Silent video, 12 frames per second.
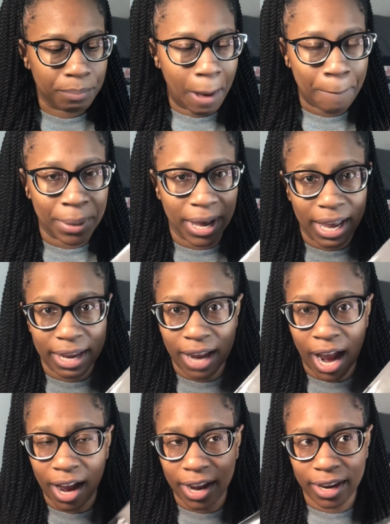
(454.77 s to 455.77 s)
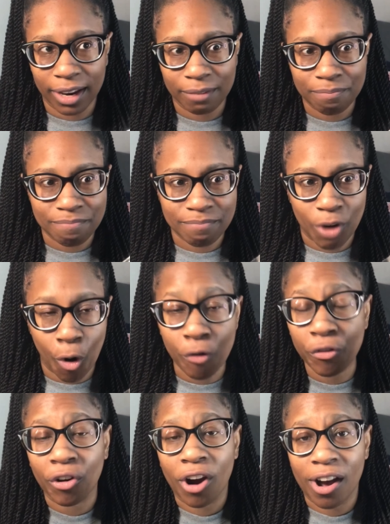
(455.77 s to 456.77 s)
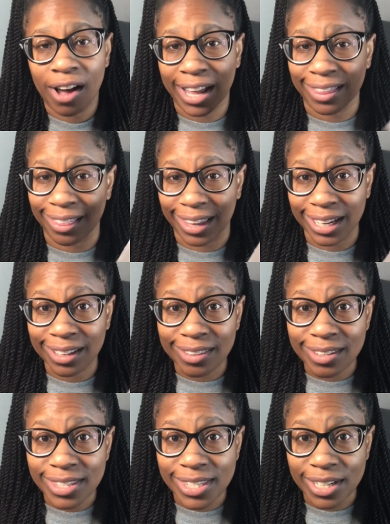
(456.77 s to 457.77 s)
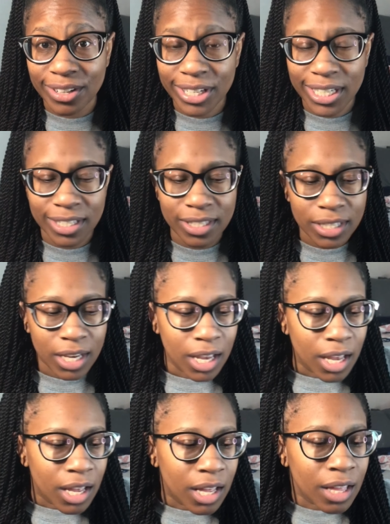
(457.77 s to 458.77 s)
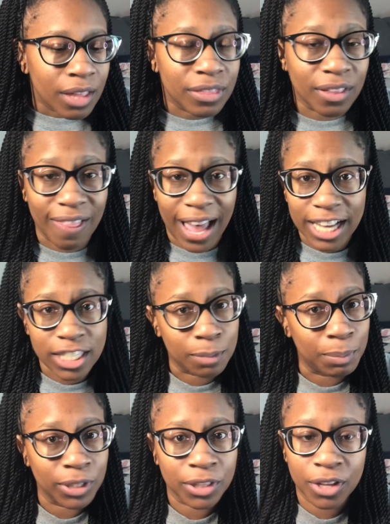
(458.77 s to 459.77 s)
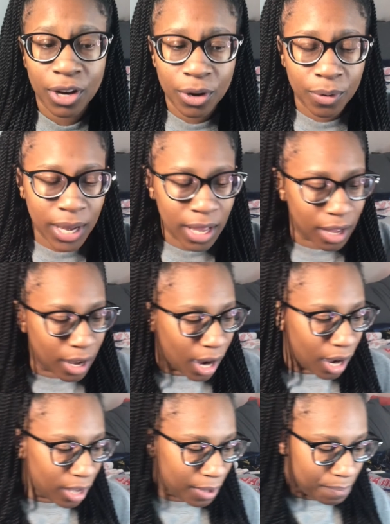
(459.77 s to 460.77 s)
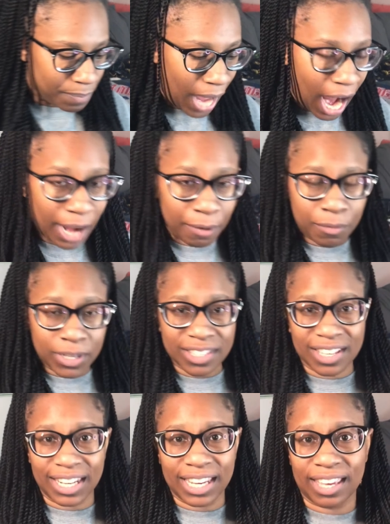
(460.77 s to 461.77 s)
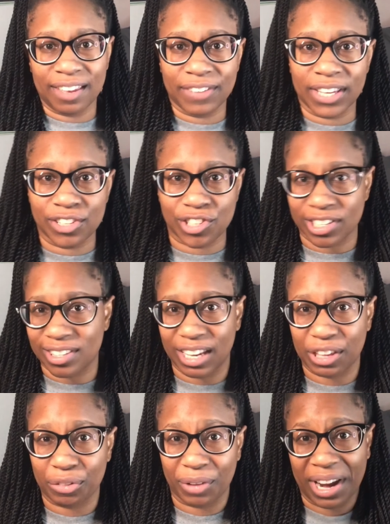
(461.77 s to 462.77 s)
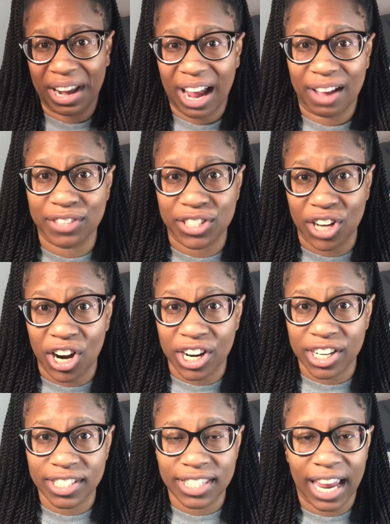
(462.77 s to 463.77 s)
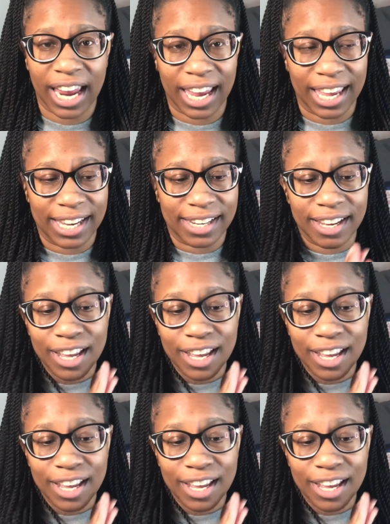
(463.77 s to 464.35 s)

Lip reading: but overall I like this series. The last book though, I was gonna give it just like 3.5 stars, and